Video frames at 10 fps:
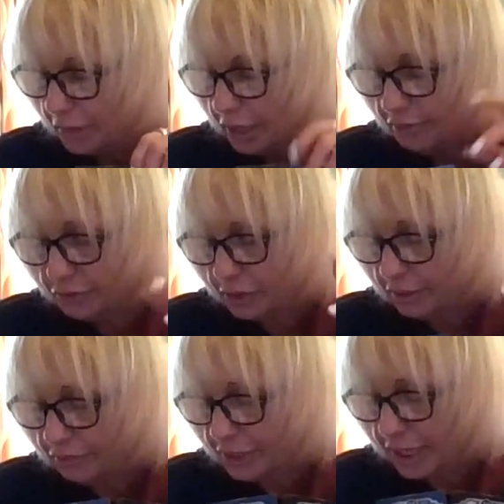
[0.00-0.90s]
If you
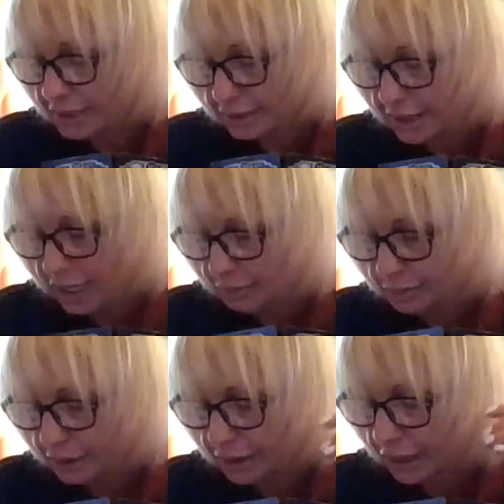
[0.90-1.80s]
if it hasn't
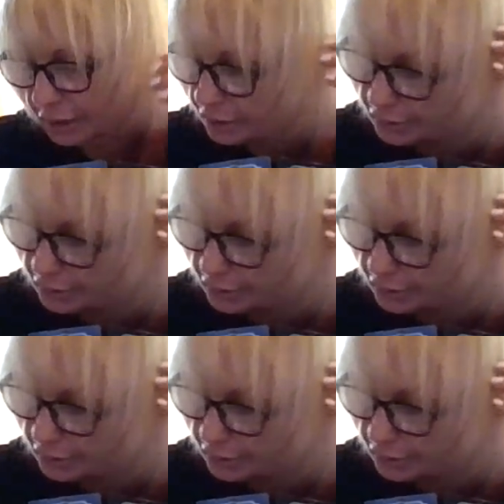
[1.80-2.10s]
happened yet.